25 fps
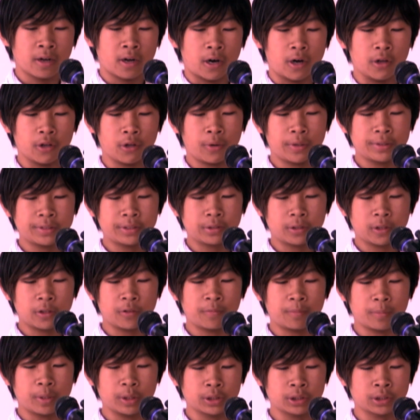Although I still
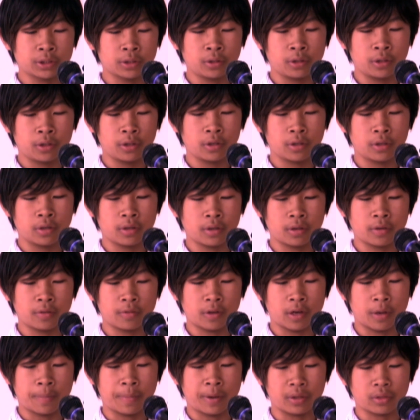have much to
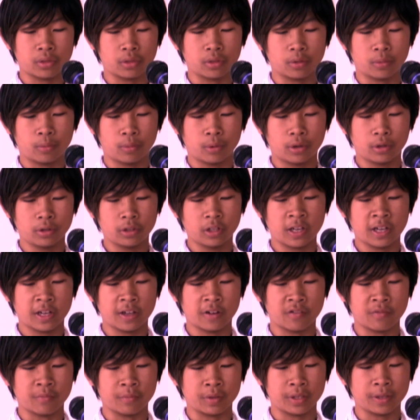learn about the world
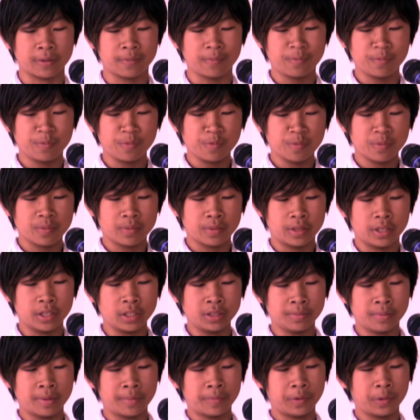ahead of me,
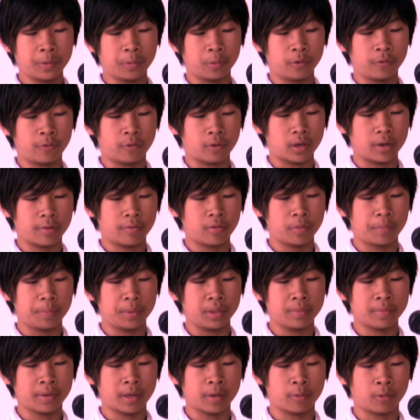this memory will forever
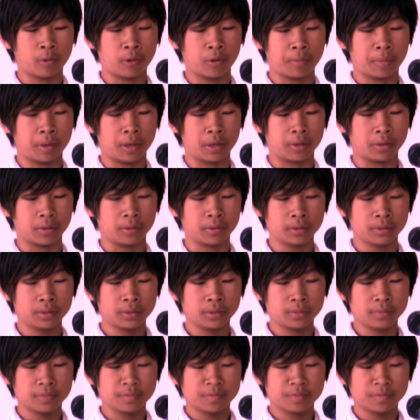be my role model.